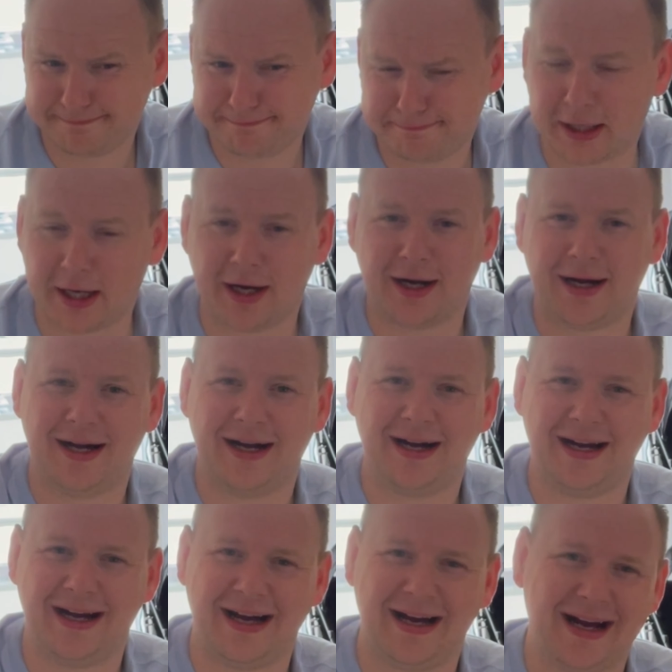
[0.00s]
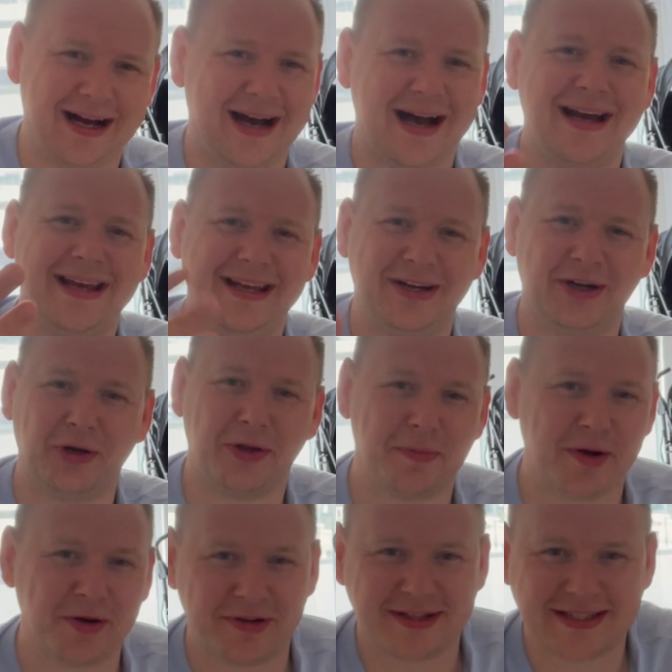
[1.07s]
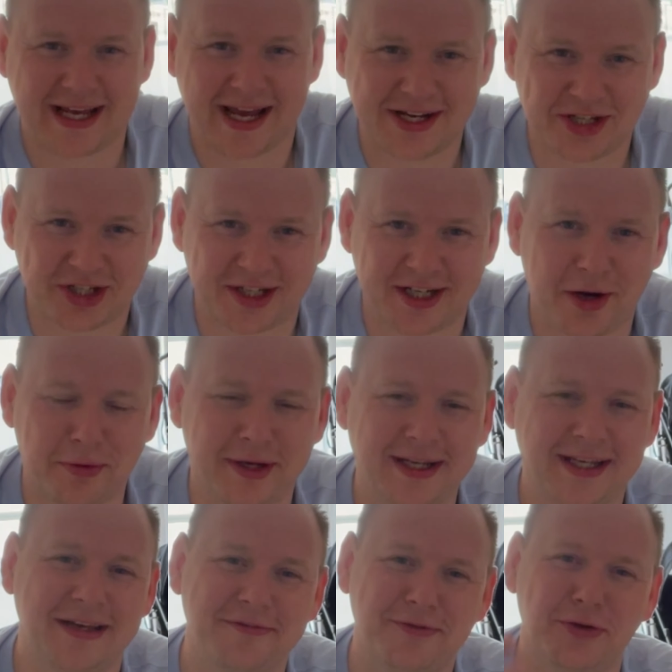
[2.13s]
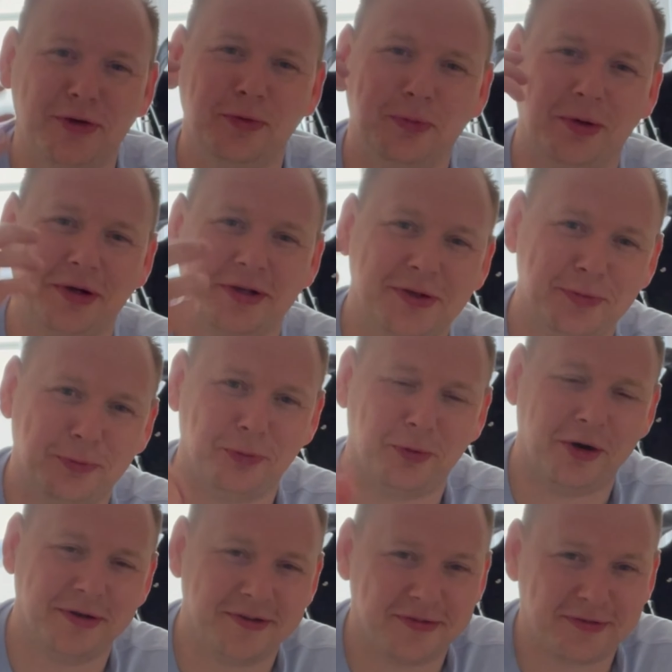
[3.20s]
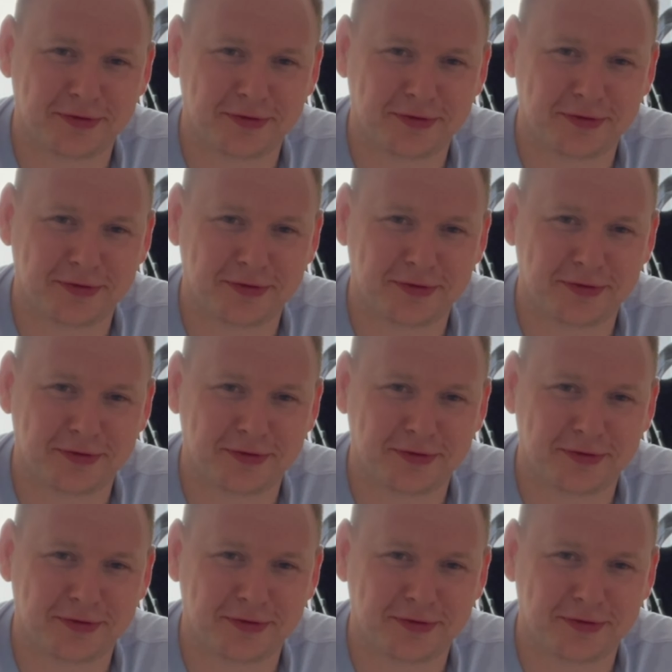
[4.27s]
But I ain't all about retention. I want to give you what you want.